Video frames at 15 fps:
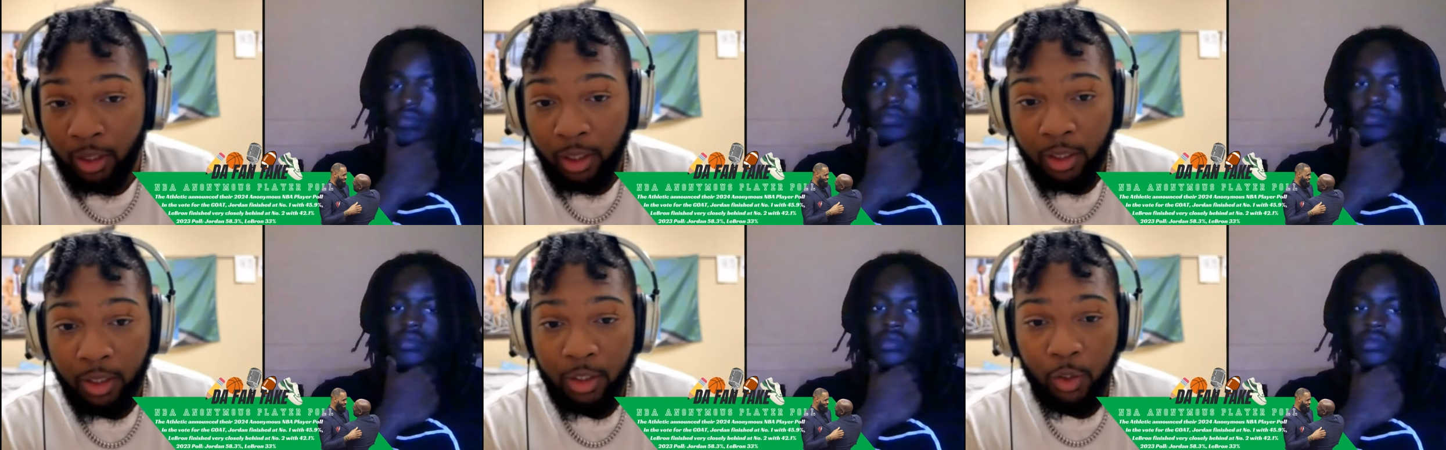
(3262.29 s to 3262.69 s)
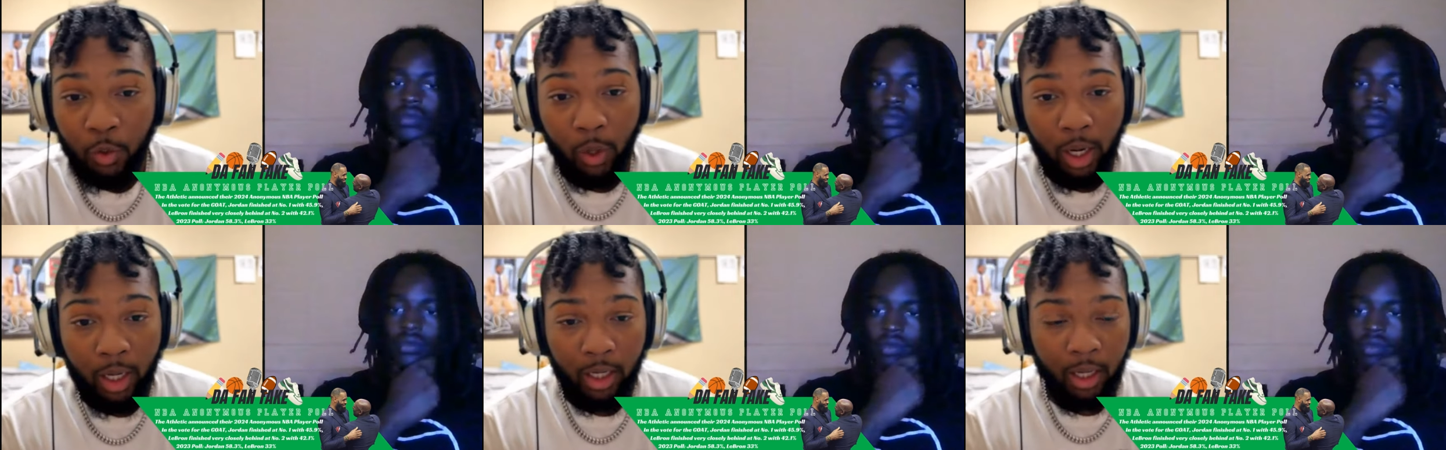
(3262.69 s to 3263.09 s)

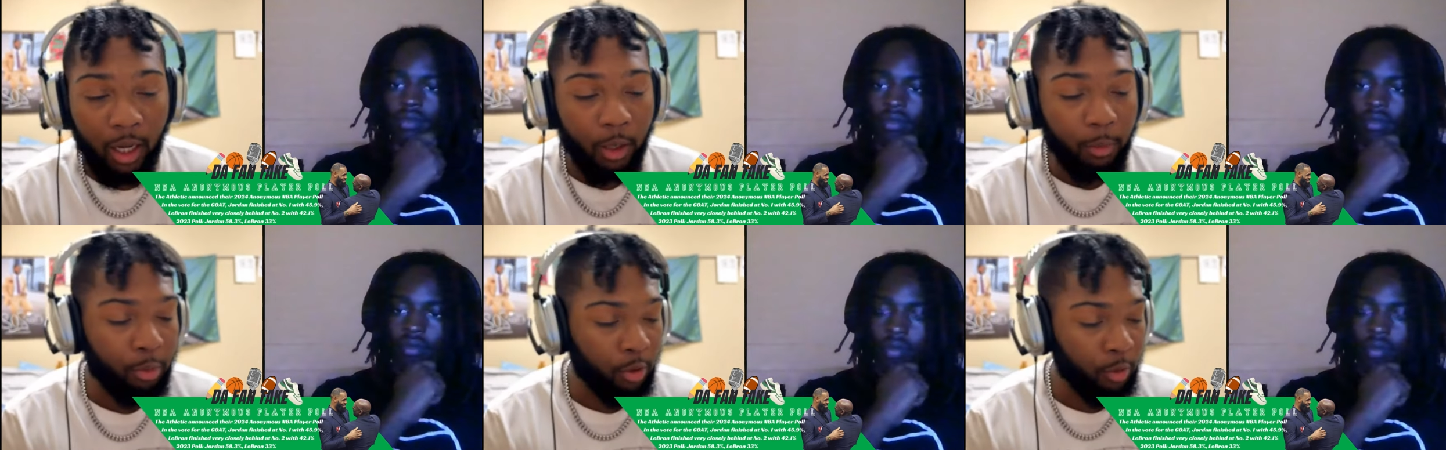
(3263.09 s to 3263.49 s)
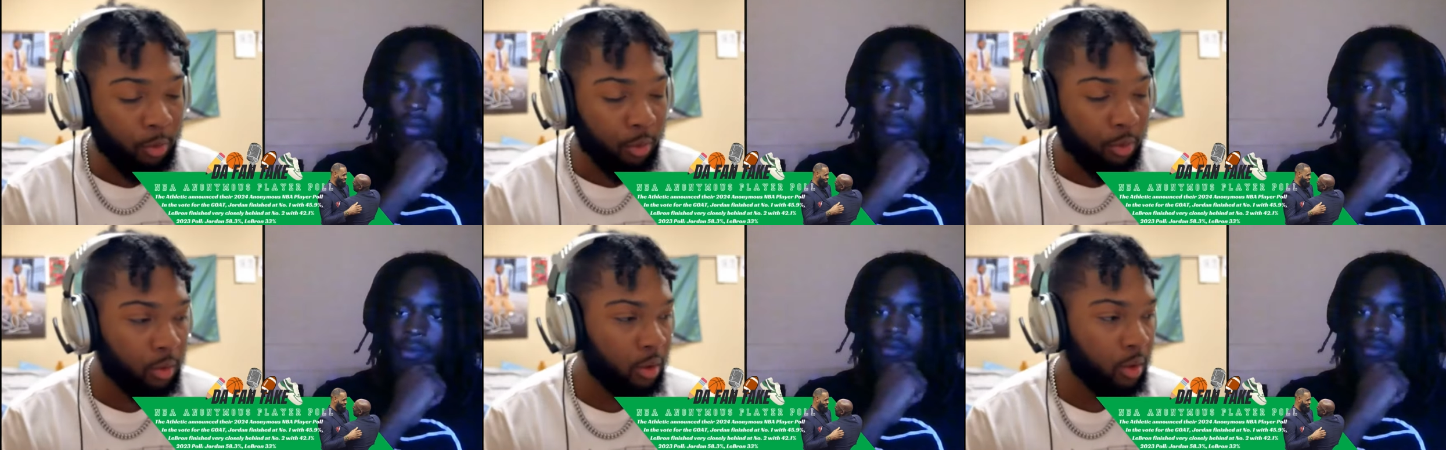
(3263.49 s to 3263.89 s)
Speaker 1: swayed a lot of
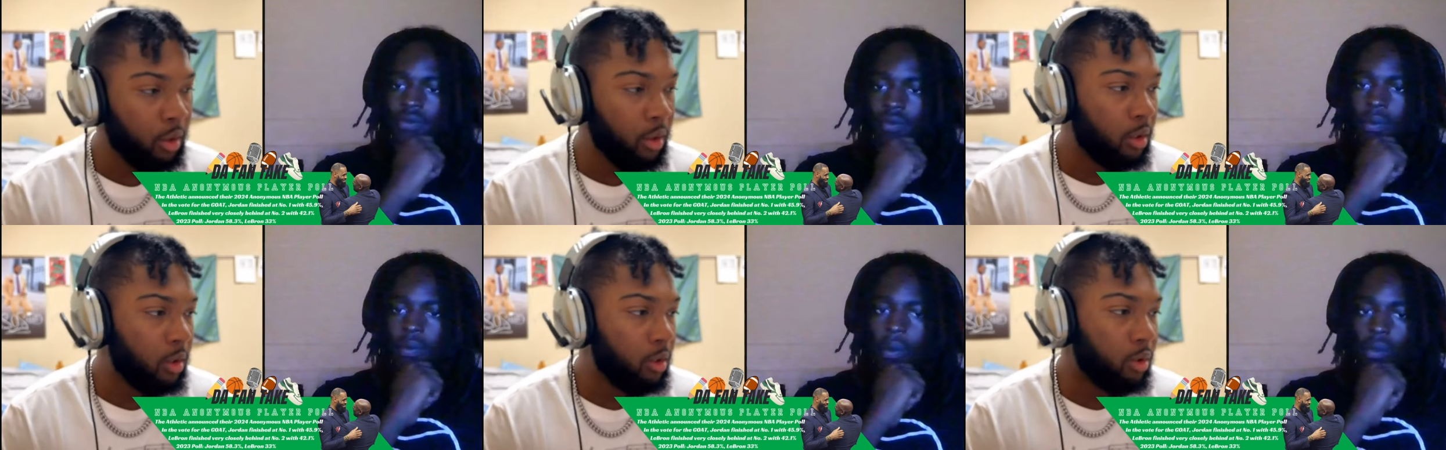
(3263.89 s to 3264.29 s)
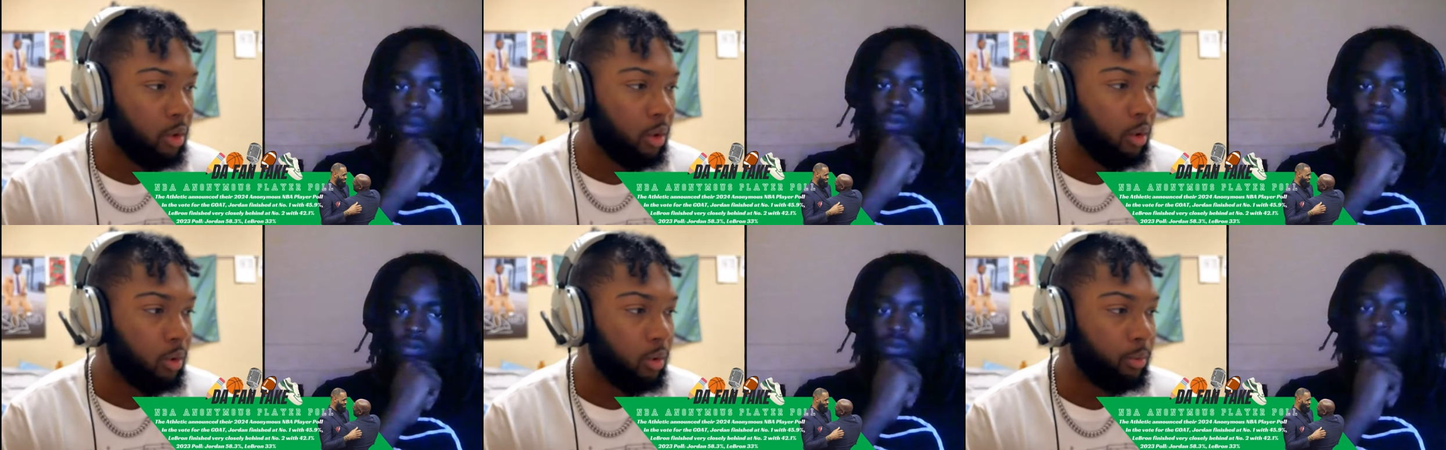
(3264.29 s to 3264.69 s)
people.
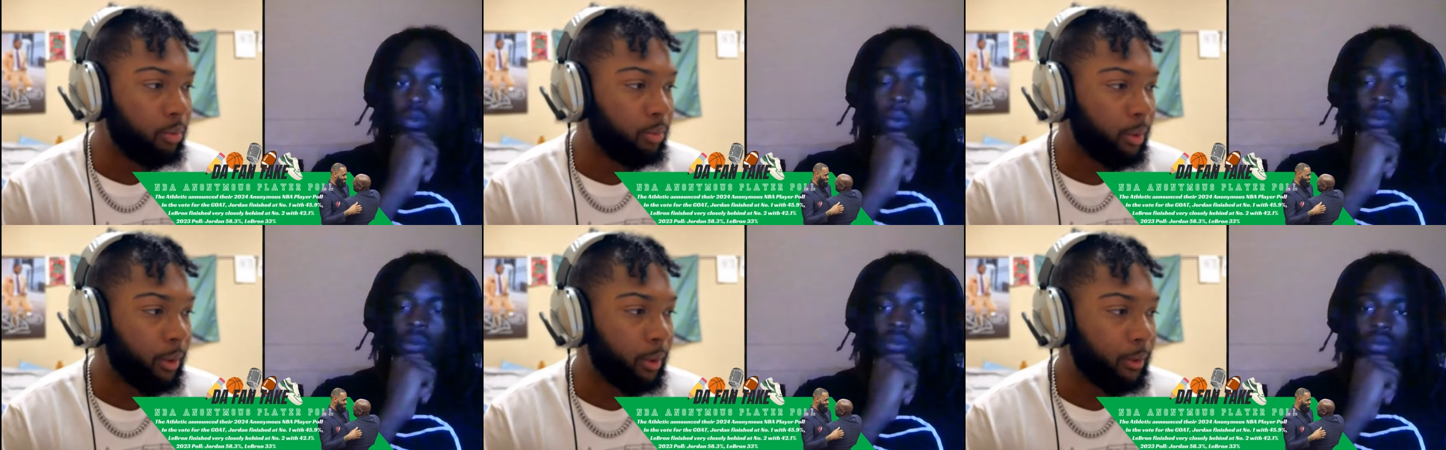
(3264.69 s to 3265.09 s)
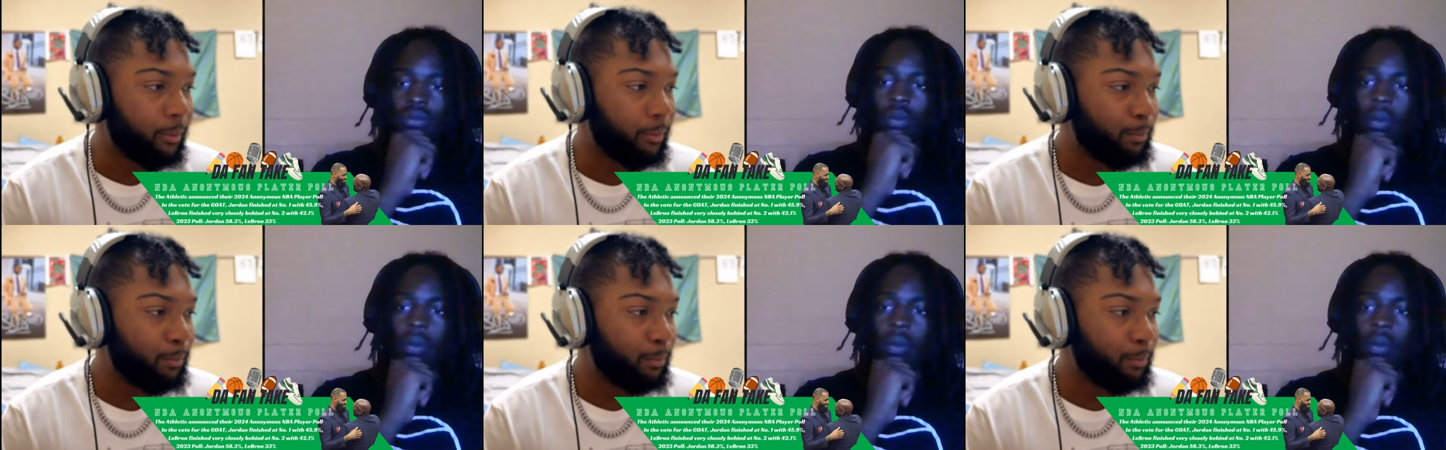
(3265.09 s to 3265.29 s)
So um,